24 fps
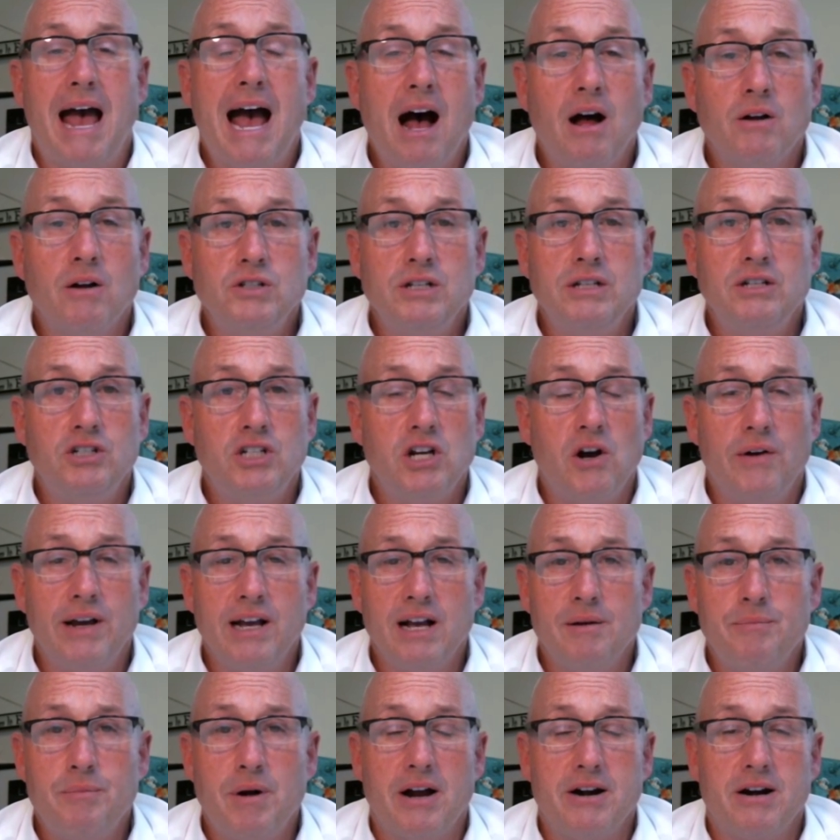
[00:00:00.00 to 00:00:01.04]
algae showing
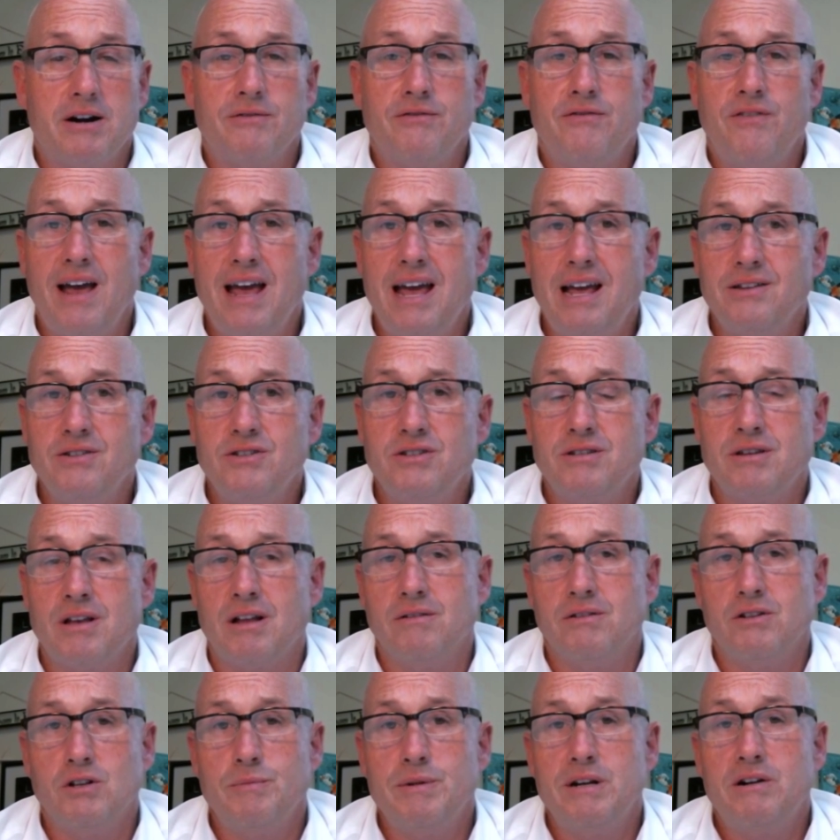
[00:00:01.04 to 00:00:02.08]
up on our fence, a
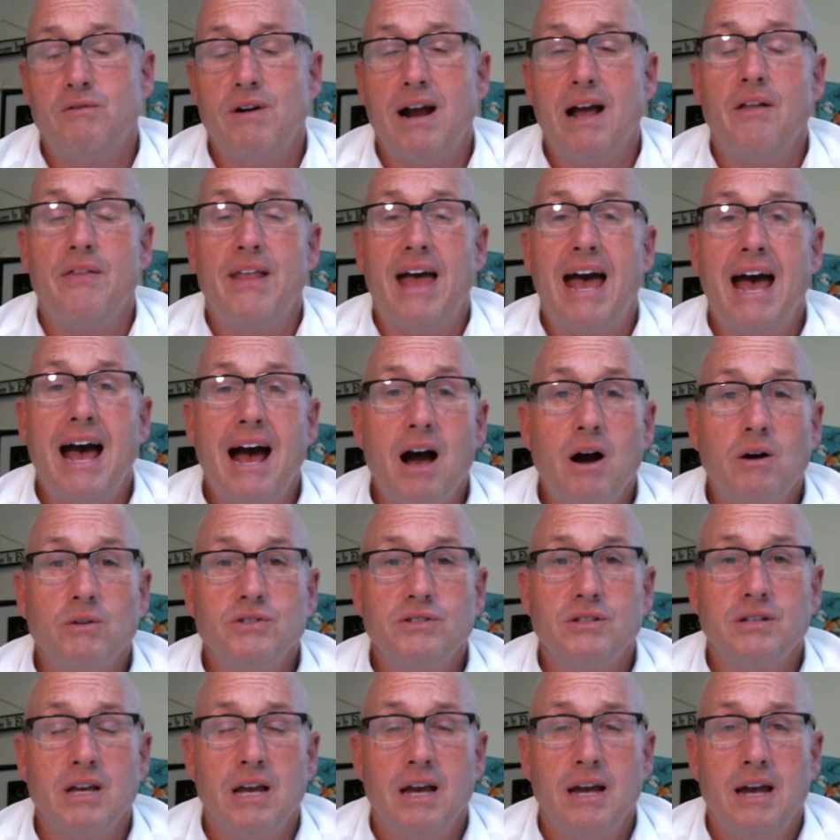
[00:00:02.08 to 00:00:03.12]
little bit around the
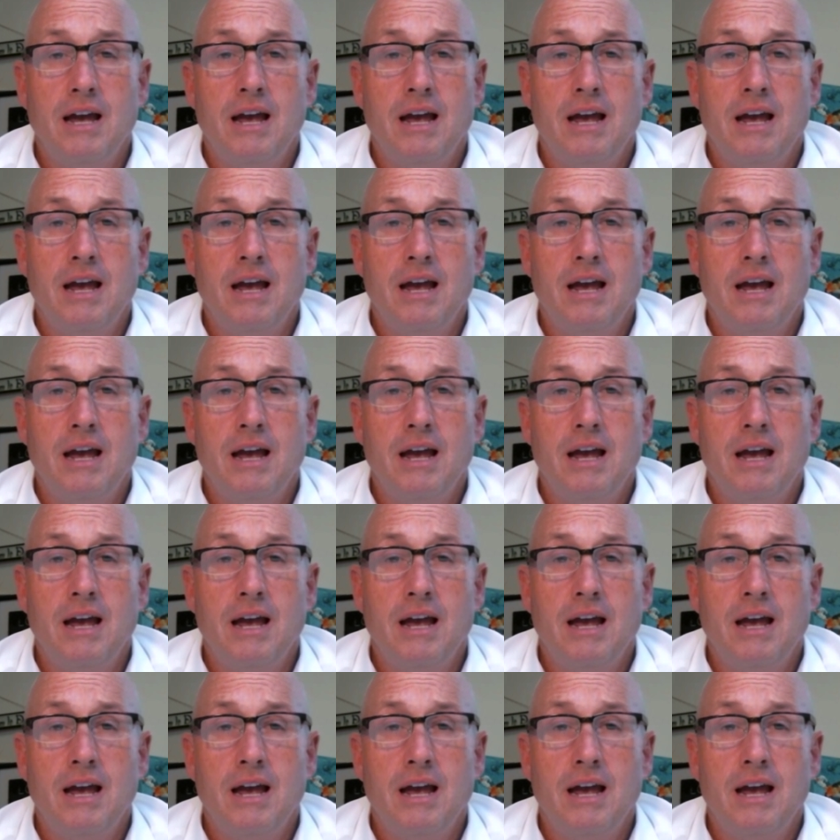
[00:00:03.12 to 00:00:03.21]
house.